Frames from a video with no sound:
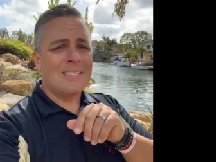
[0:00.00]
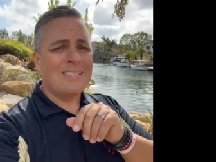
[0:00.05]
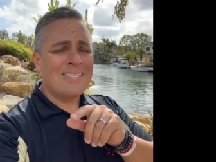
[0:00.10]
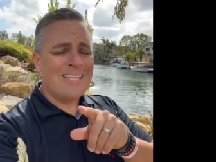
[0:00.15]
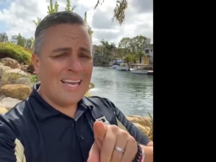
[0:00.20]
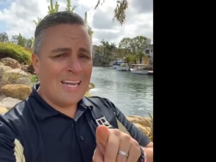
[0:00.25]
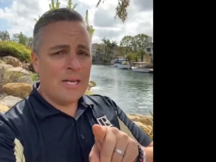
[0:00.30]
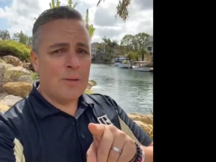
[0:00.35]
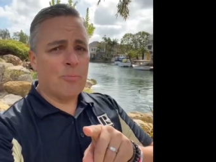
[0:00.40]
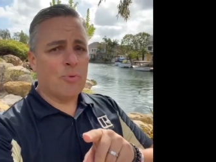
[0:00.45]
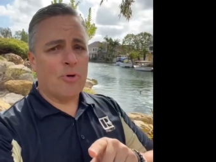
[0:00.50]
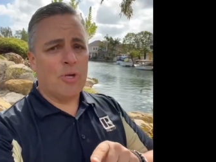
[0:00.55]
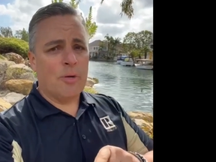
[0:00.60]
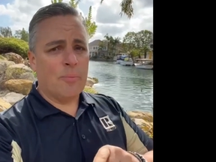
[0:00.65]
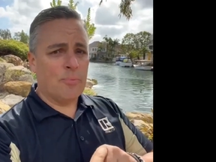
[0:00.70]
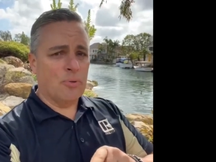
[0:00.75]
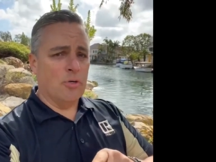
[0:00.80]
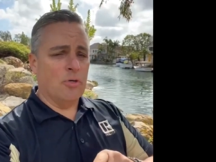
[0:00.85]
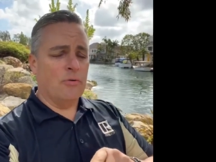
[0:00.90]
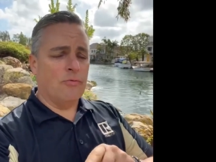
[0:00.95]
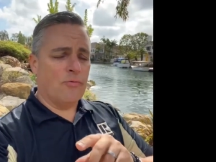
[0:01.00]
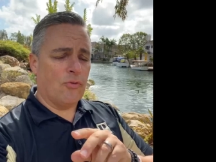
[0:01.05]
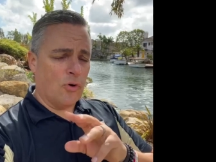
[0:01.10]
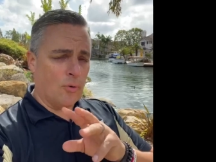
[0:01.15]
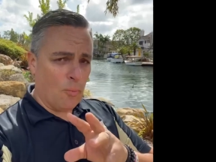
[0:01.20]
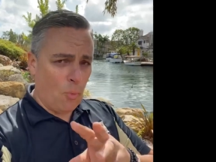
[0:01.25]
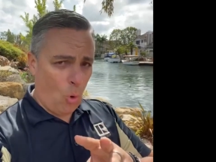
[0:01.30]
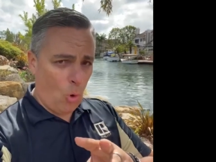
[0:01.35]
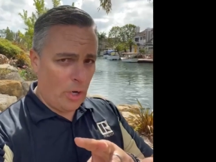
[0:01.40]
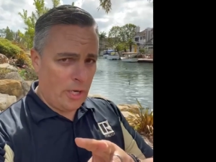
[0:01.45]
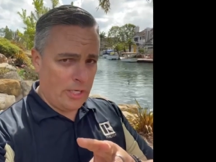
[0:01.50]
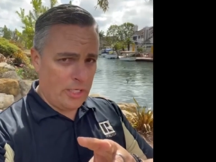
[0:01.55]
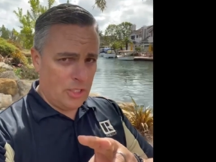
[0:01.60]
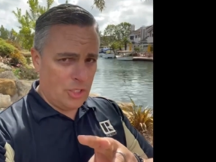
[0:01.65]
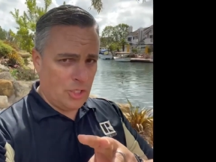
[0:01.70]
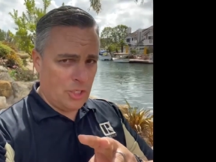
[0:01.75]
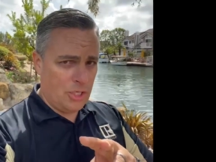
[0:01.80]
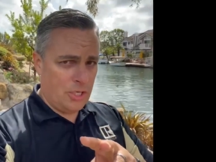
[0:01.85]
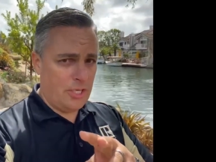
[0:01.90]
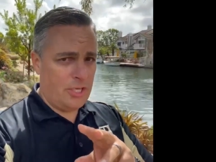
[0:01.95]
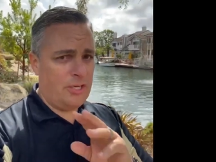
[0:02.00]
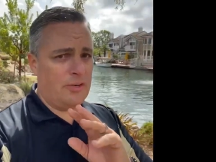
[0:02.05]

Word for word: is getting pre-approved for a mortgage.